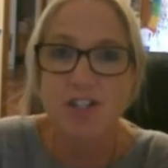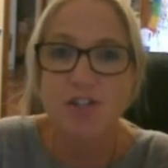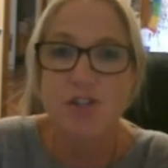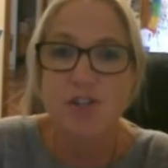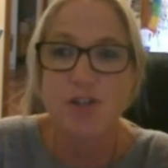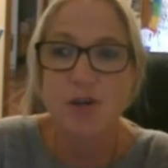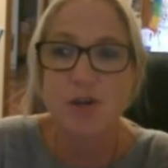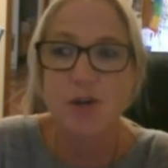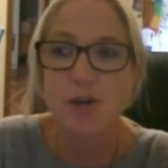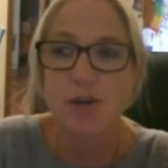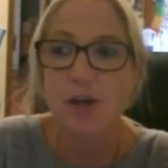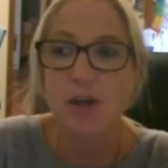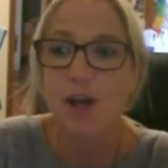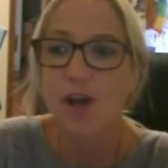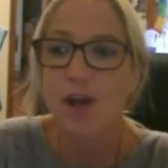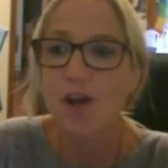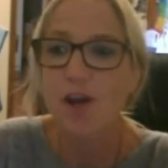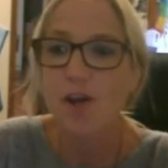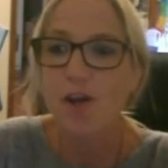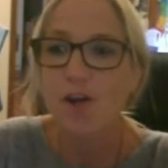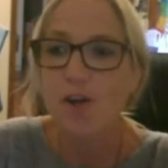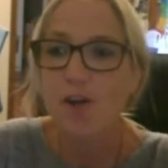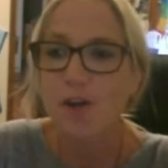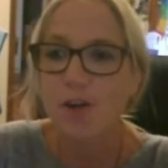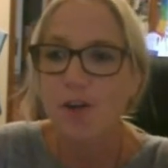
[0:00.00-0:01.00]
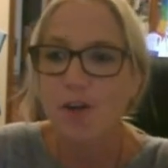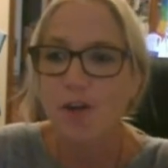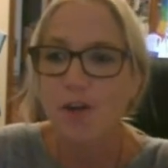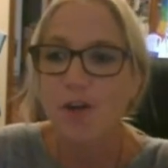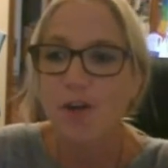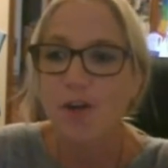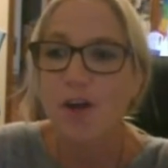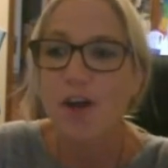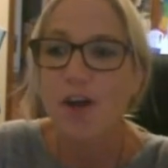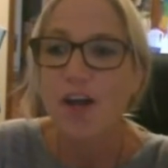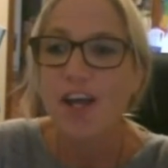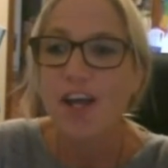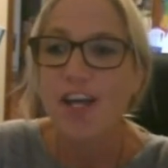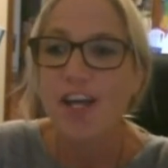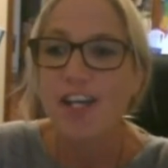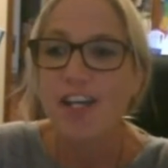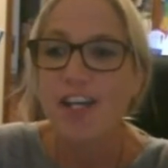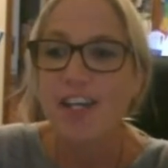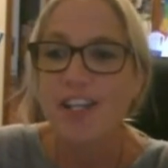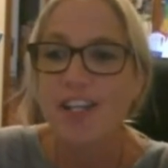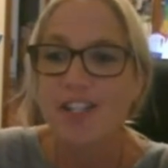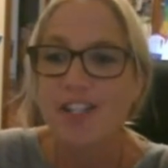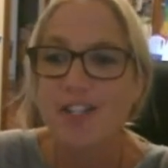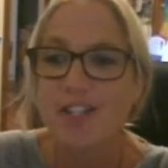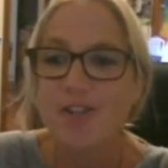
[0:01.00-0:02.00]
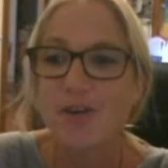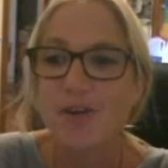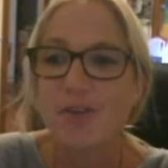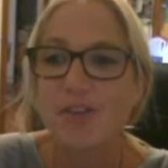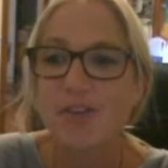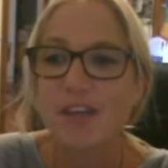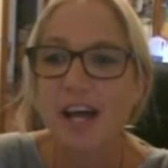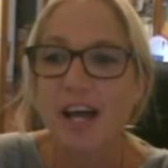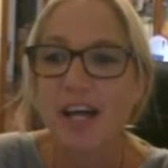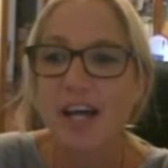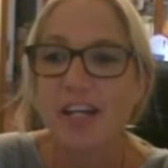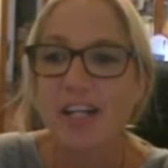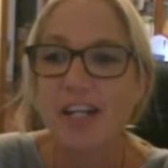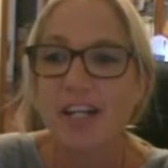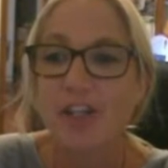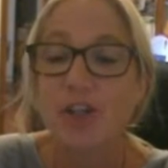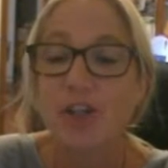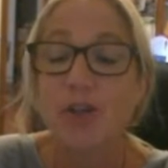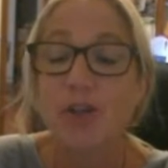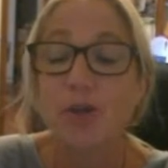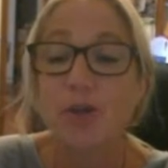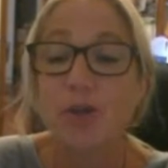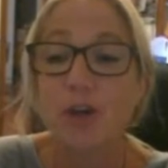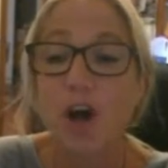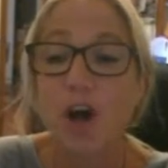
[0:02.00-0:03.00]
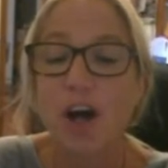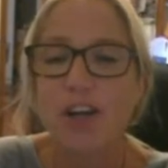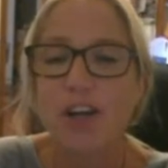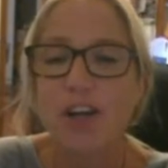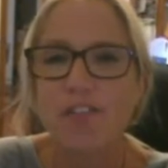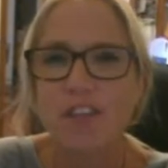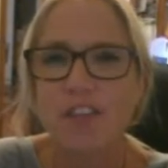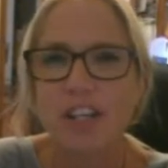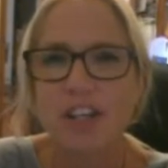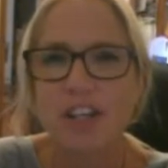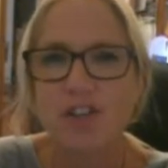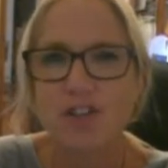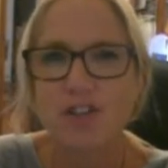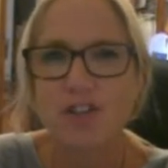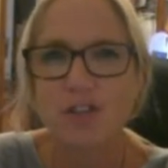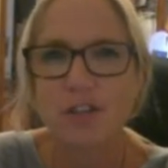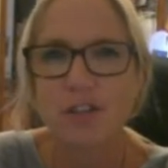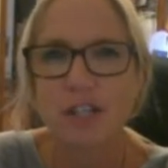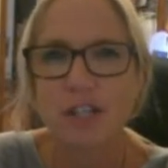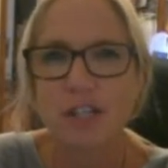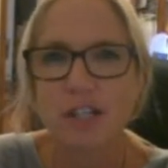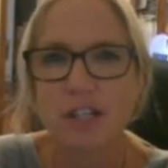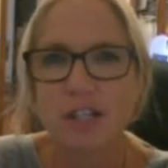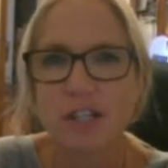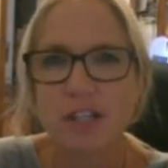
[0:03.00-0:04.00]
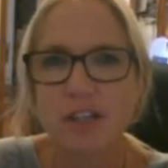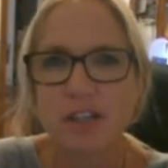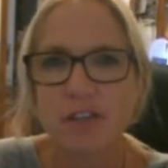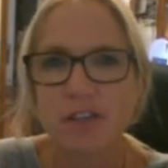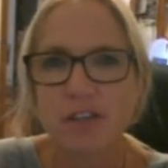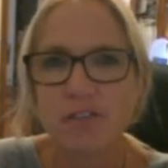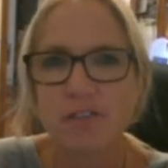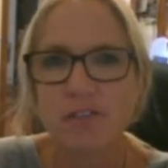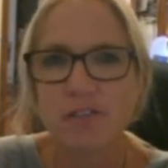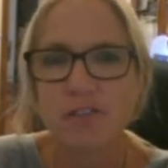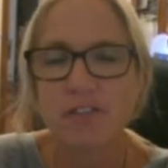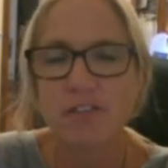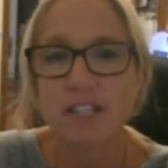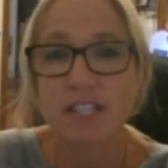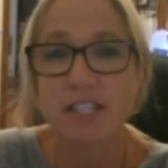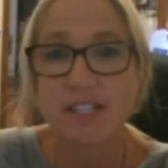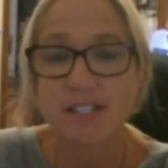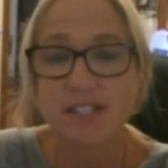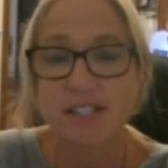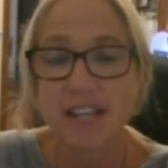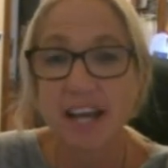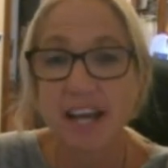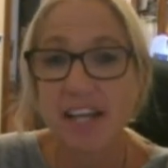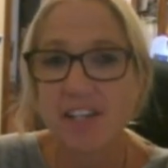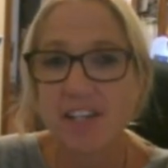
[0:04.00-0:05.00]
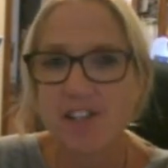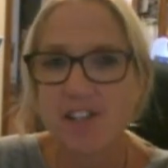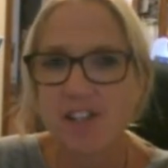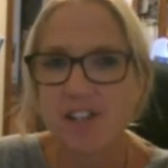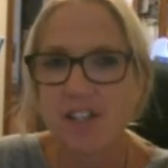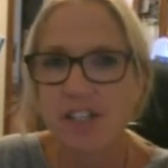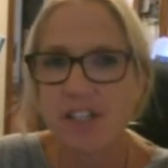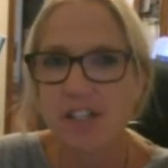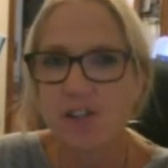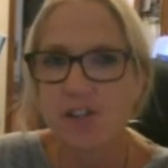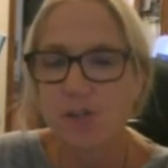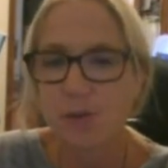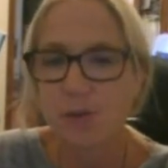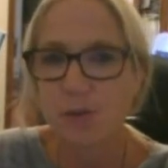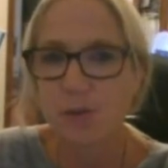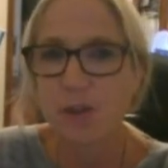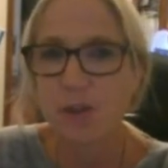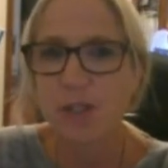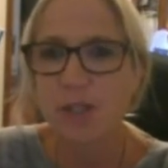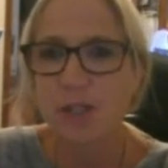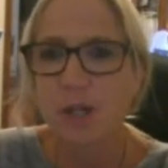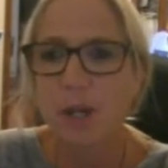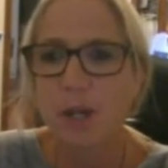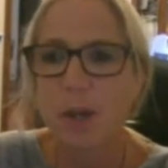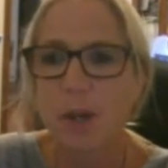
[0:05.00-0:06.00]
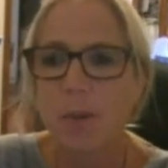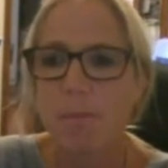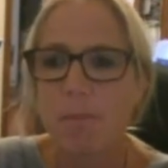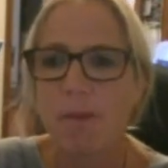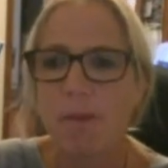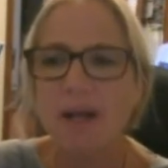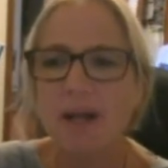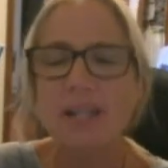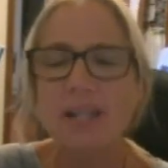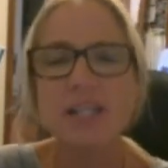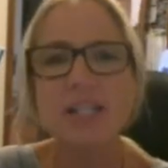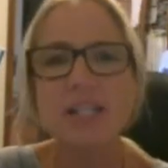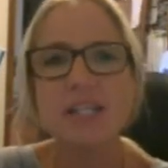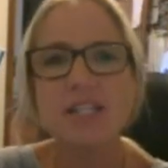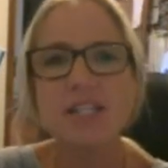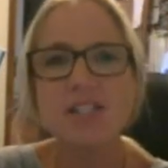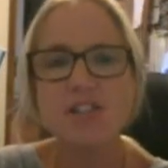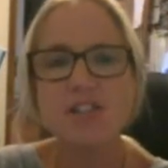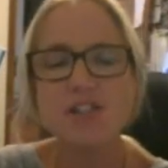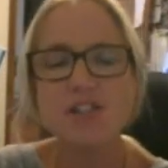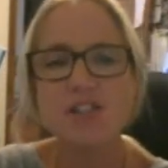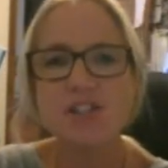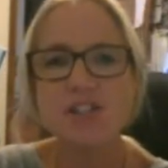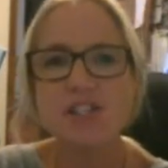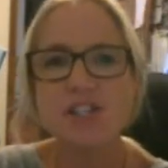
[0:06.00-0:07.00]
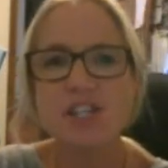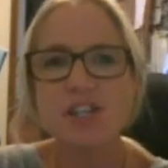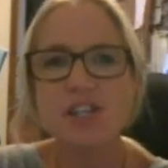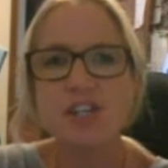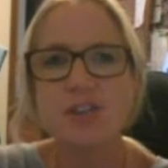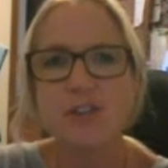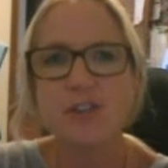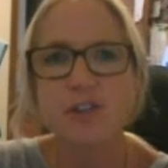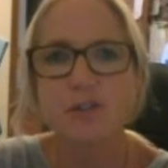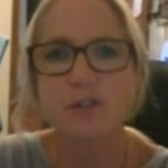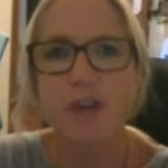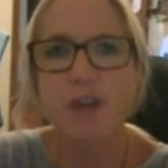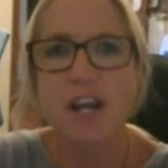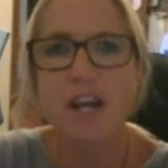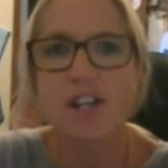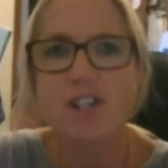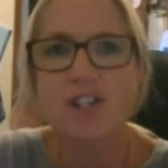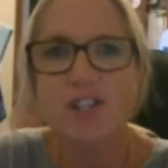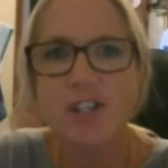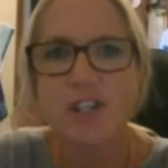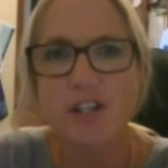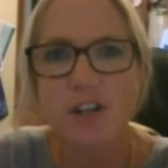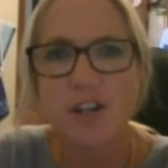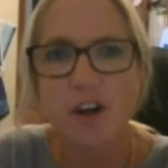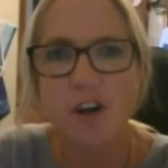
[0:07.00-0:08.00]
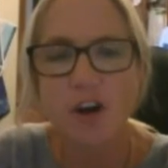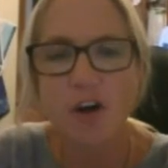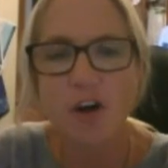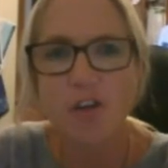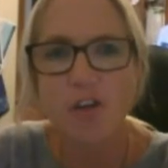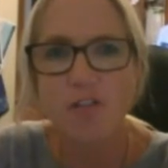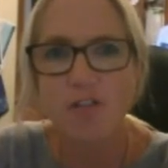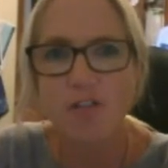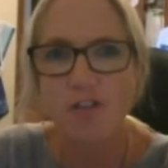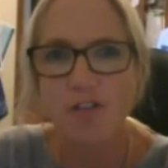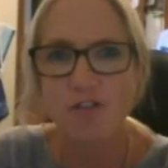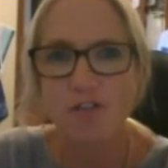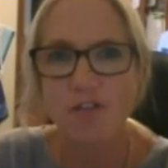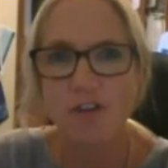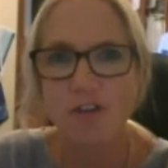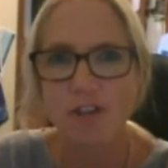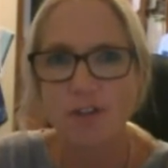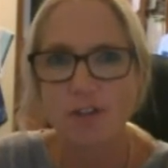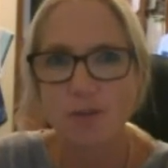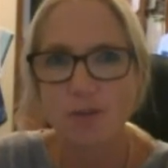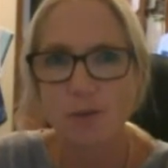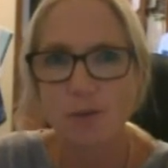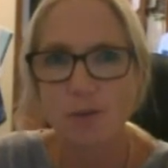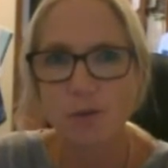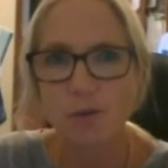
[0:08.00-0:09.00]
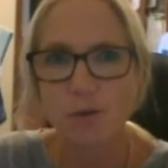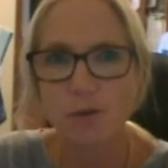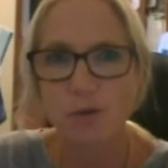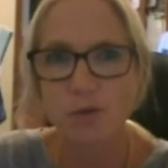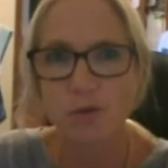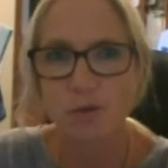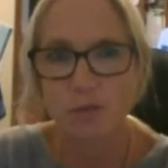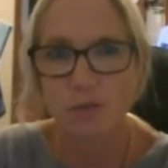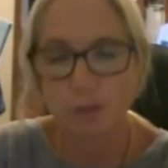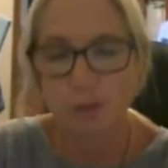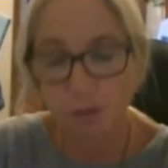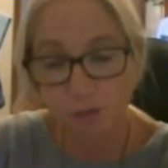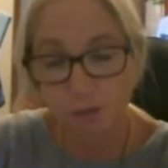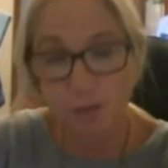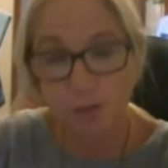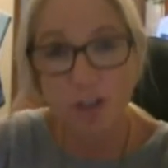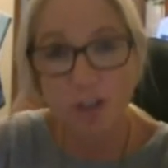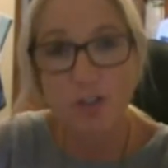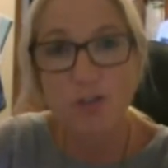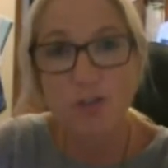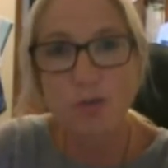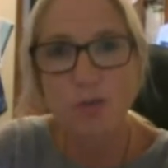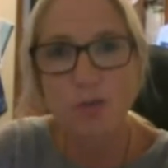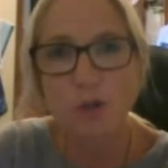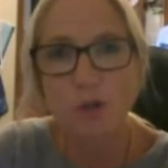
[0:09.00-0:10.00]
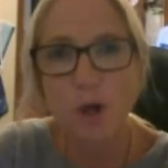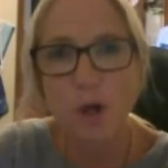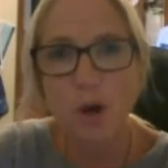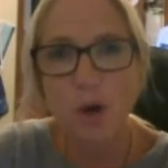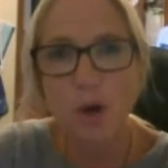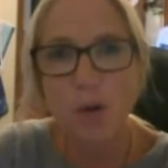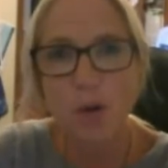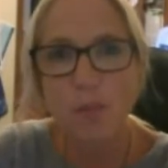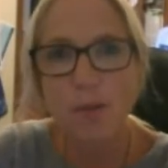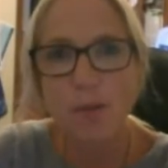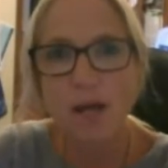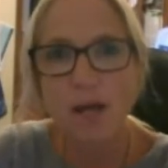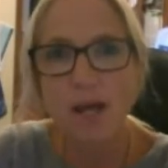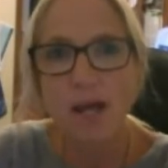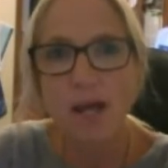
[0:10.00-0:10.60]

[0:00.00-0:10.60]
So, you know, it's not that acute kind of injury that Pineas Gage endured, but it is a deterioration of the frontal lobe,